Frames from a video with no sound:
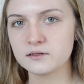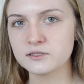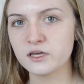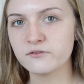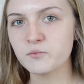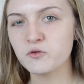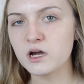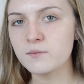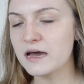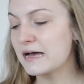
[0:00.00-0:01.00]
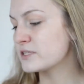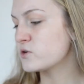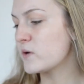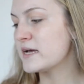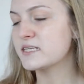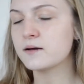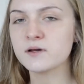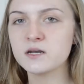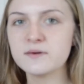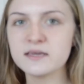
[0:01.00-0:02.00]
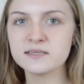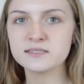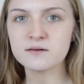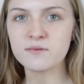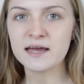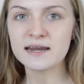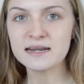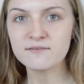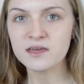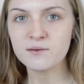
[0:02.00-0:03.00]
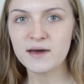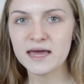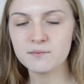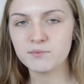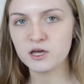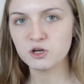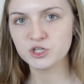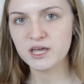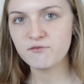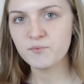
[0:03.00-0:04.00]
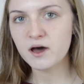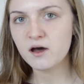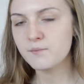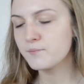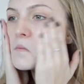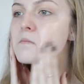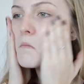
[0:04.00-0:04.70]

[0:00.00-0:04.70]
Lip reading: So for primer, as always, I'm going to be using my Nivea Men Post Shave Balm.